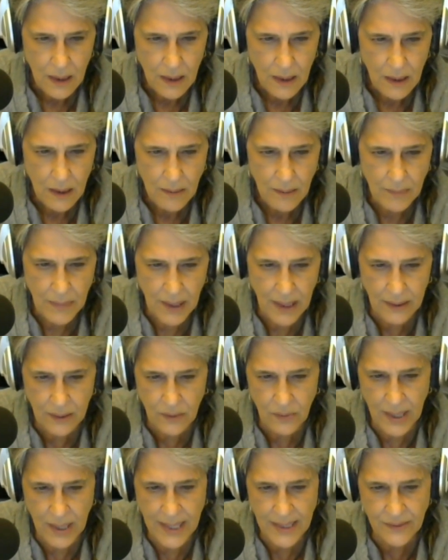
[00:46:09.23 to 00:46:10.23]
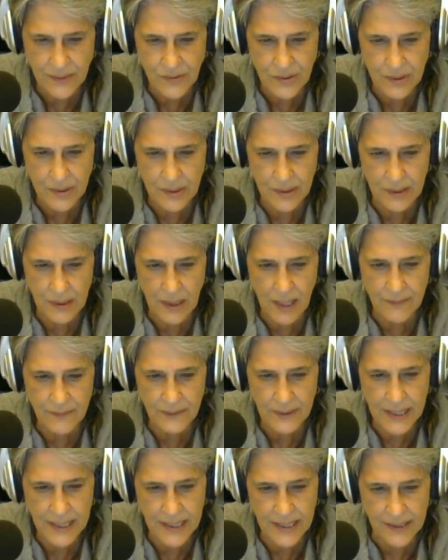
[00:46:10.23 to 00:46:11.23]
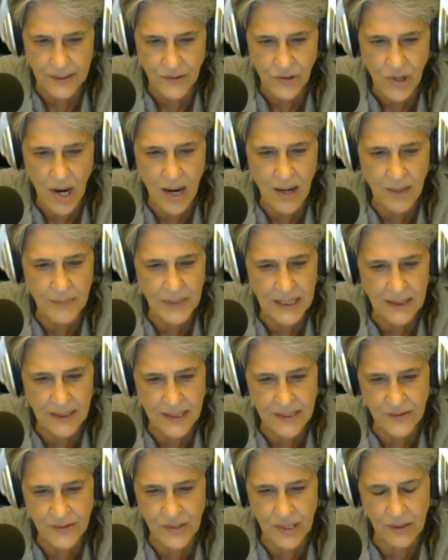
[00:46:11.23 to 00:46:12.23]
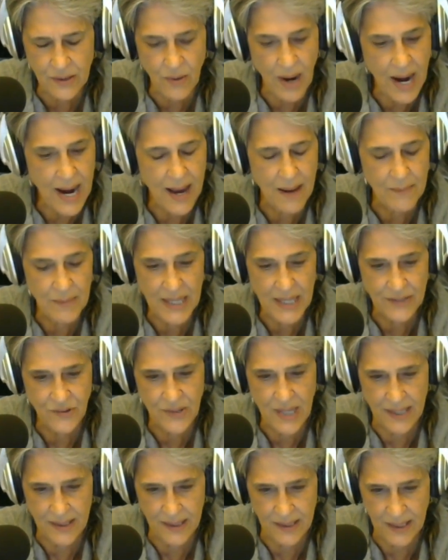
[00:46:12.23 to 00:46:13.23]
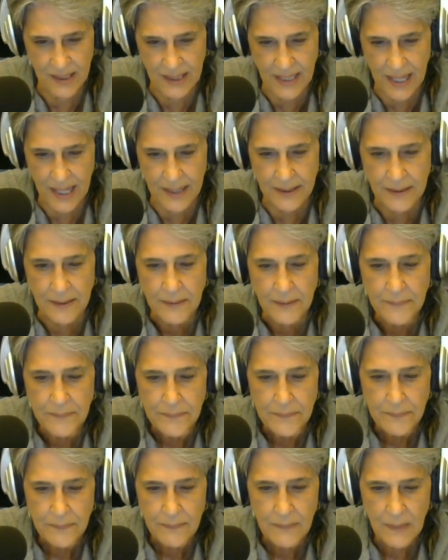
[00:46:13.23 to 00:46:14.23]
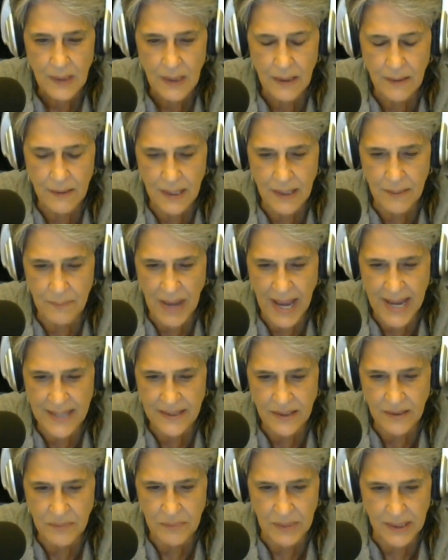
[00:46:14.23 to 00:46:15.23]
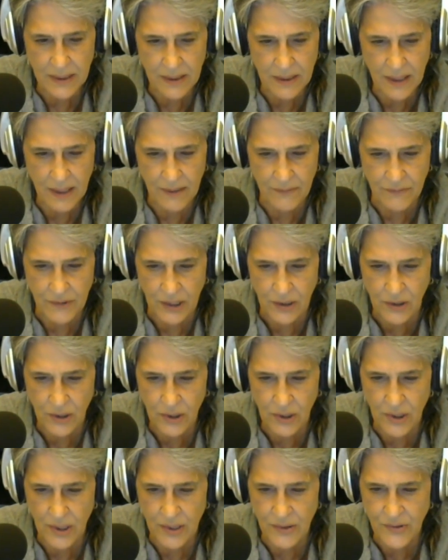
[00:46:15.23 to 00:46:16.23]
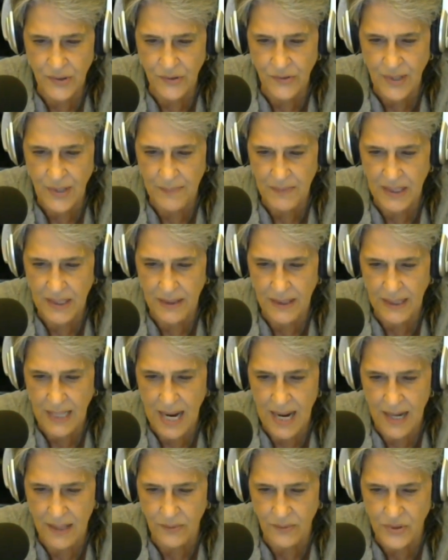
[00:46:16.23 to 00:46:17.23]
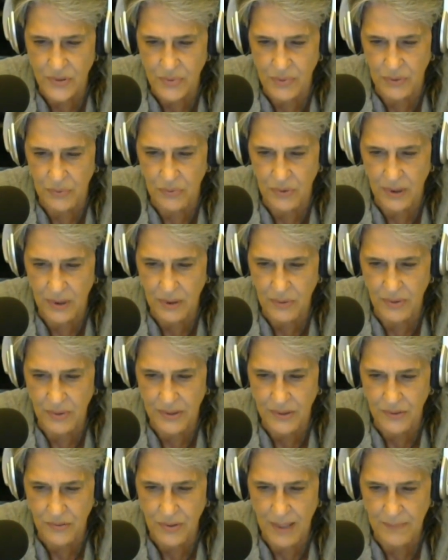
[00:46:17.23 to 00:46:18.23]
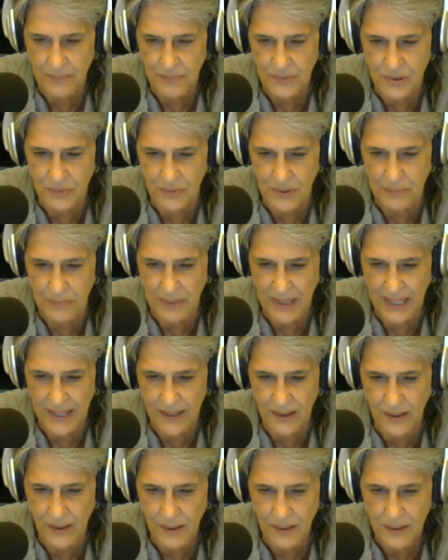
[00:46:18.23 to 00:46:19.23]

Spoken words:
Mark writes, the lovely and charming Lindsey Graham has done it again. The abandonment of the Kurds is something that Congress will work with Trump to repair.